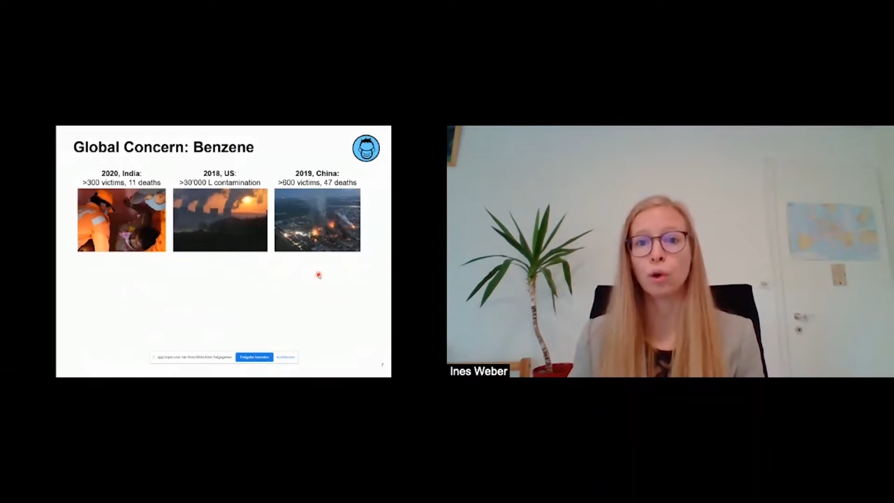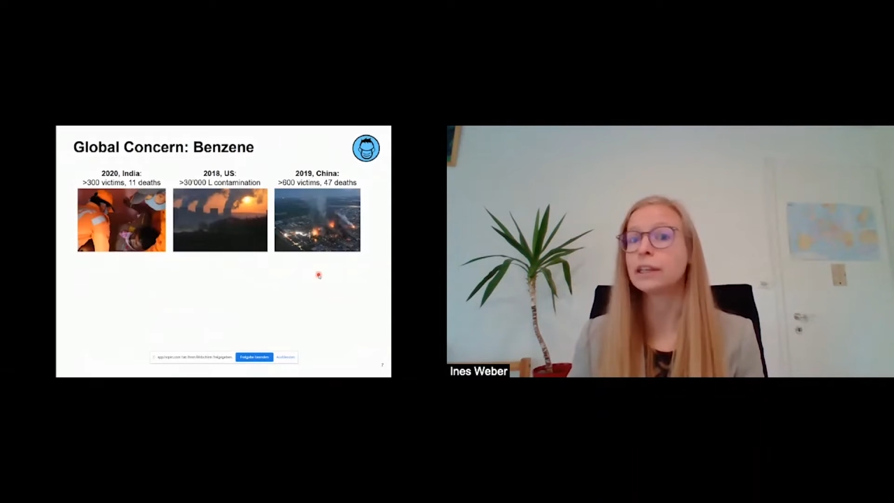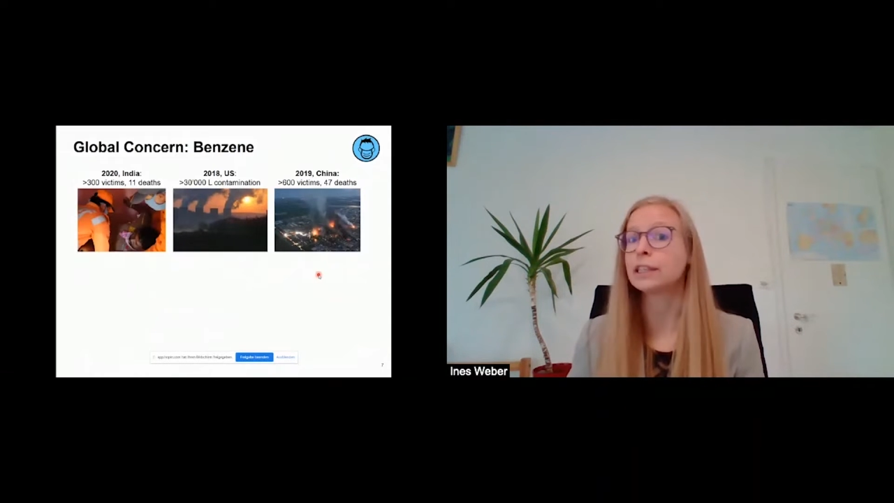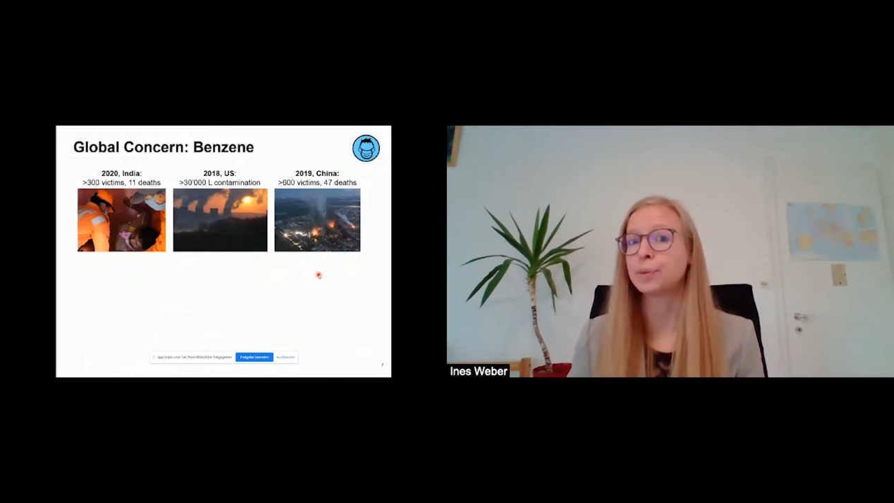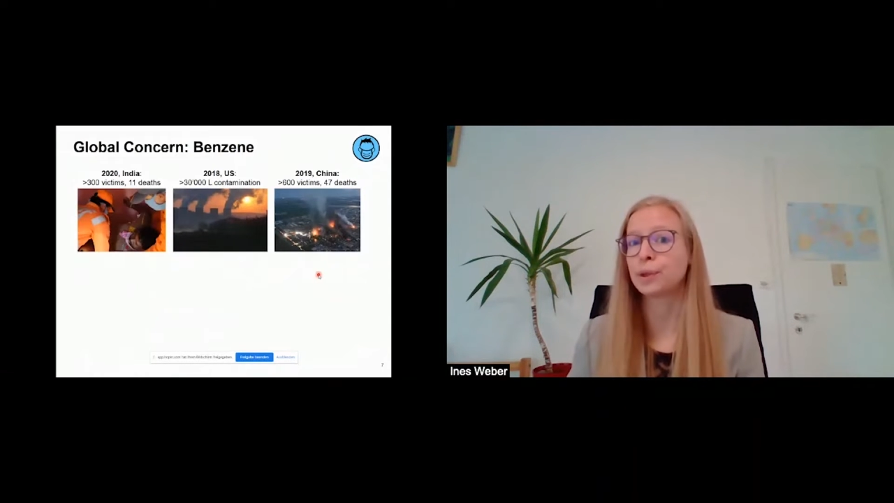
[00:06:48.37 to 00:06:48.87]

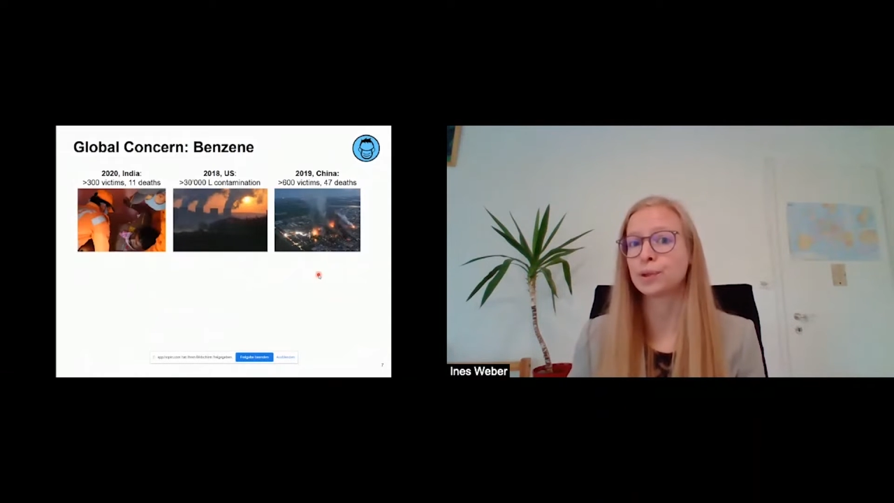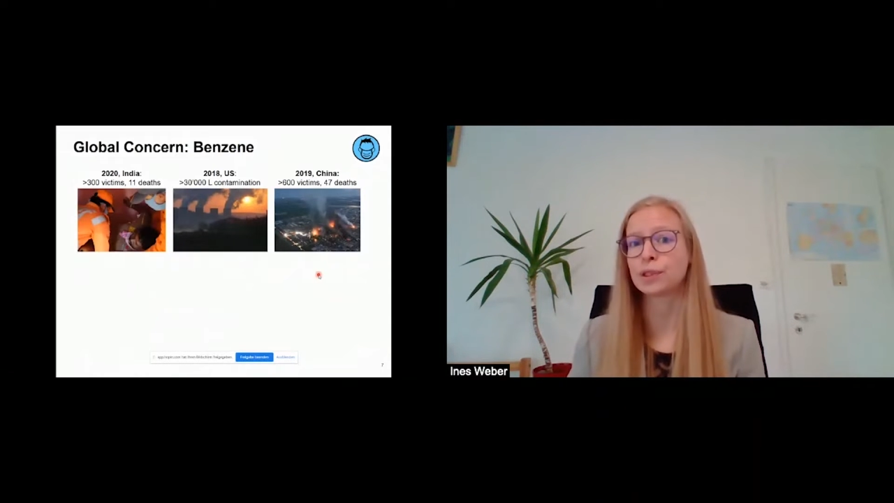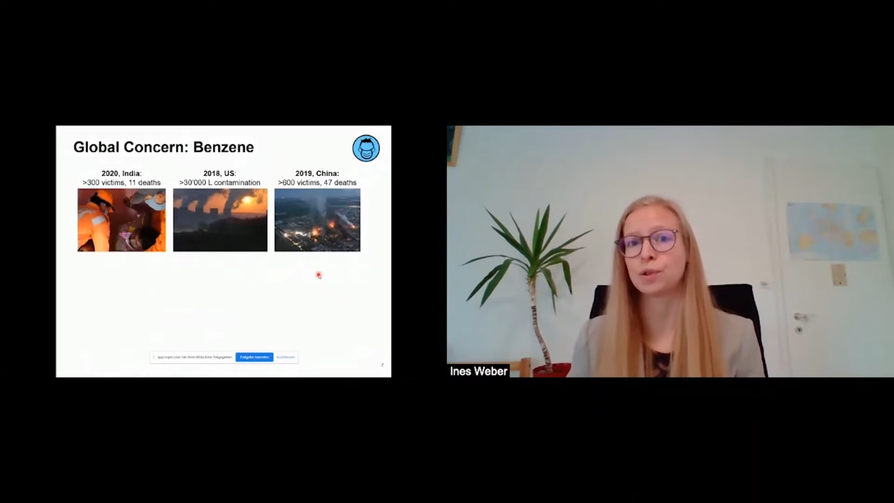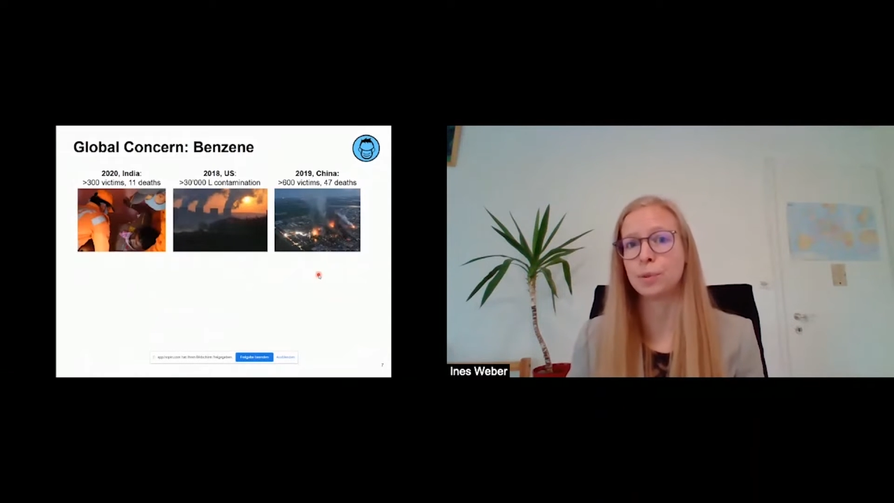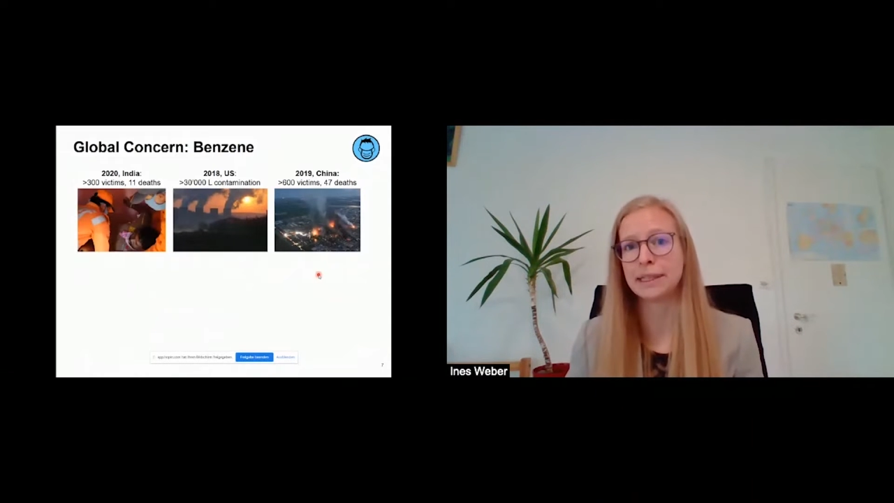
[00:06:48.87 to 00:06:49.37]
exposed
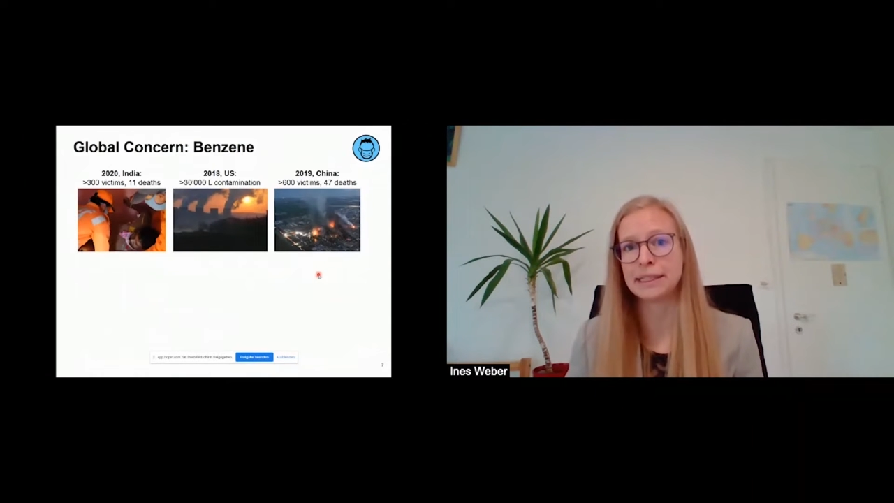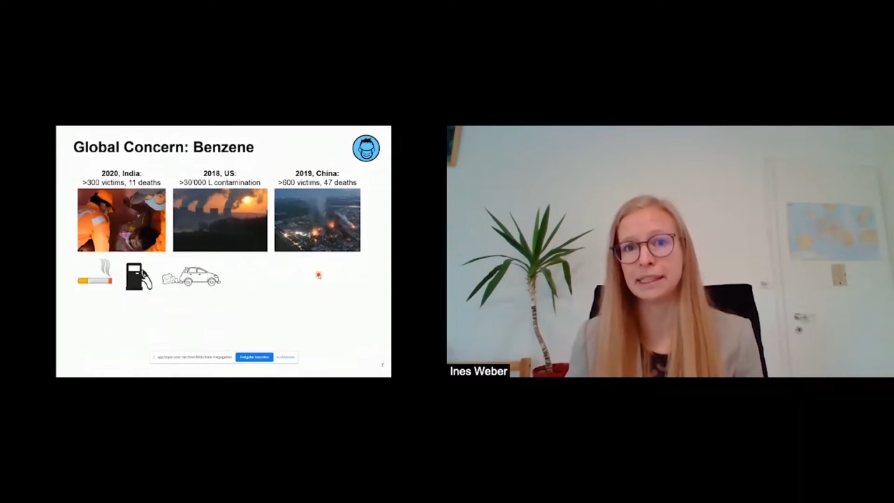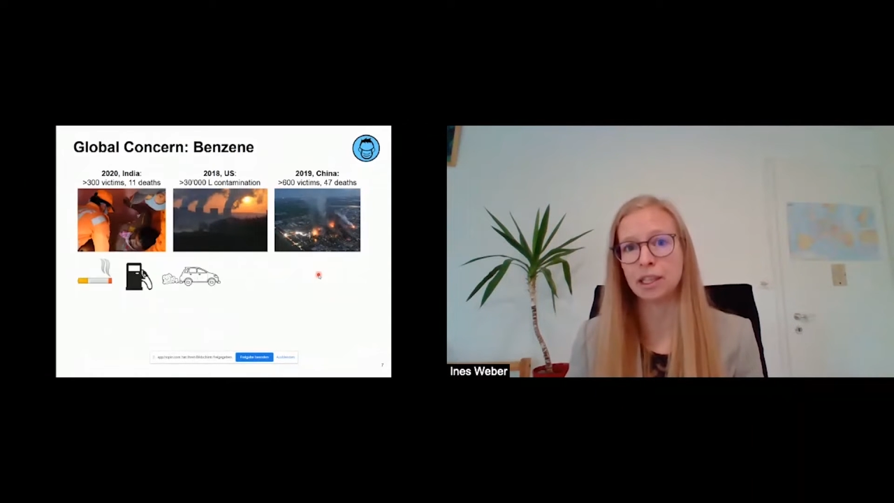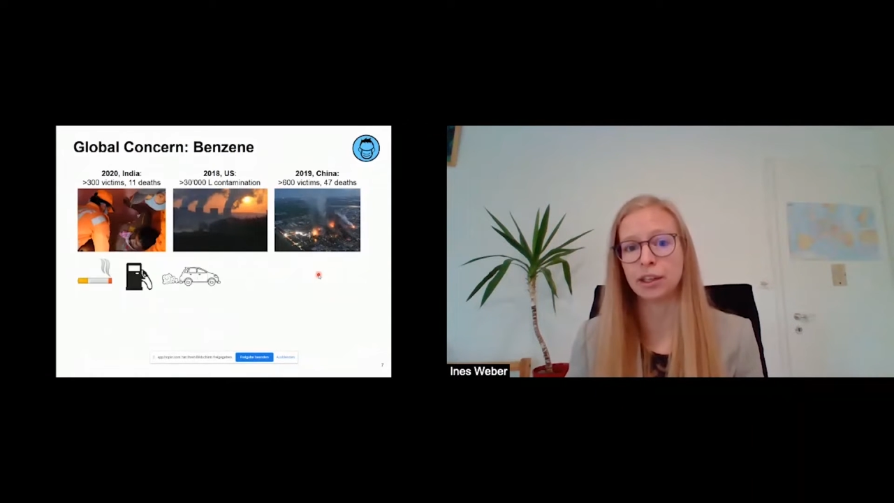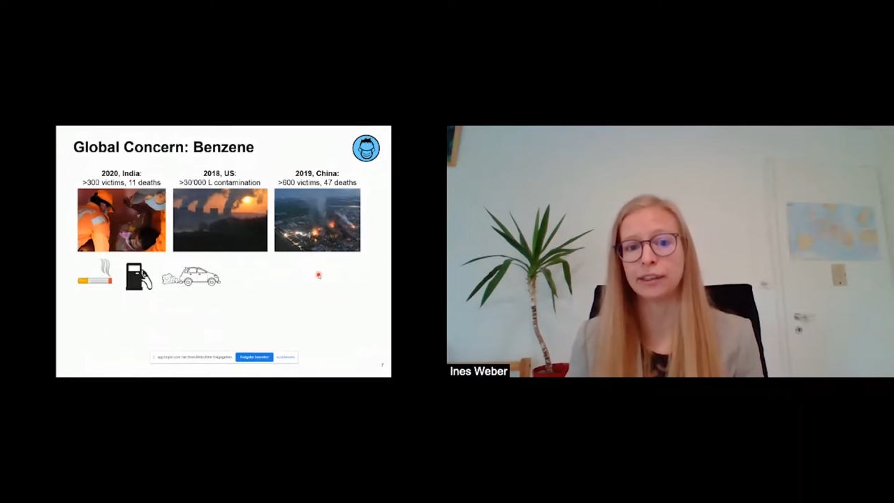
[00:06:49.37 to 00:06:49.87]
to
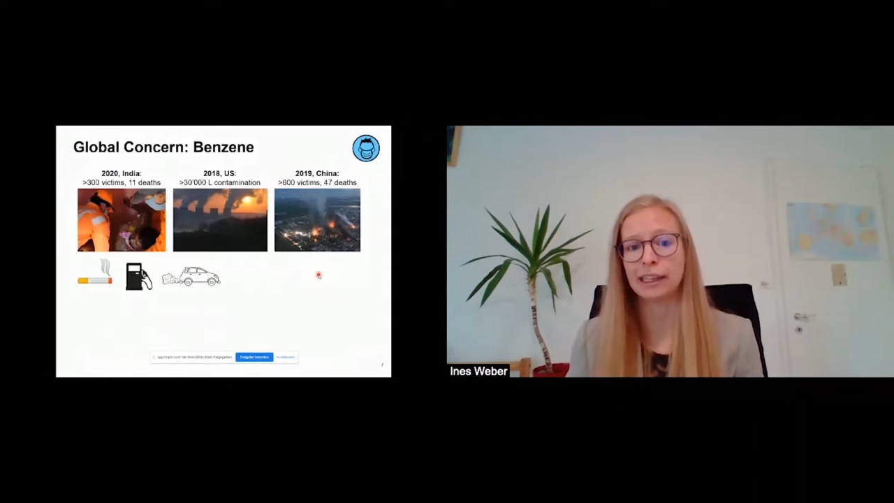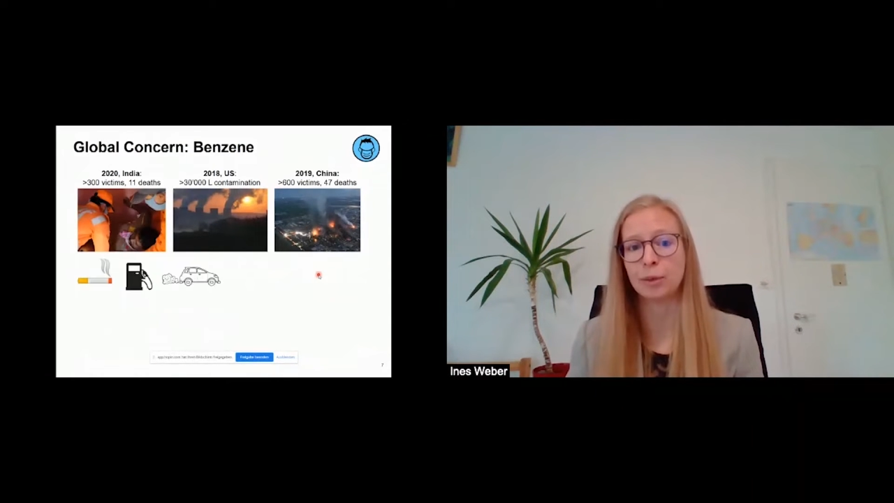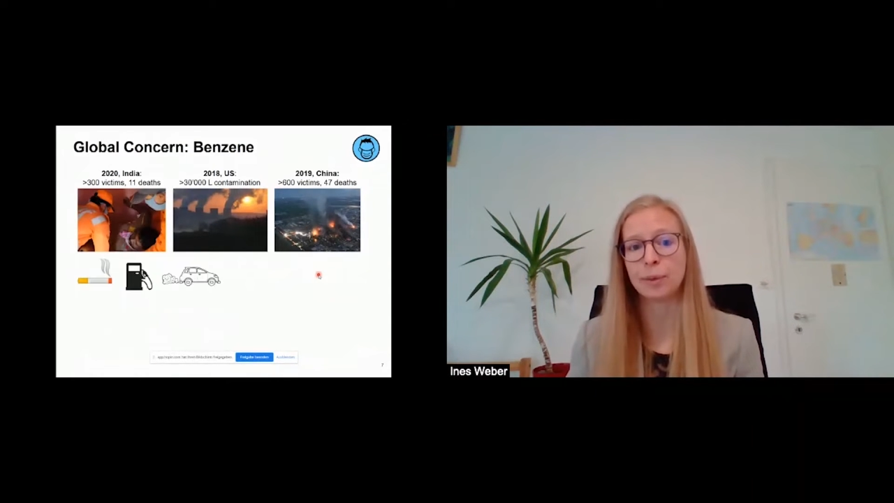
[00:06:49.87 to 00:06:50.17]
benzene on a daily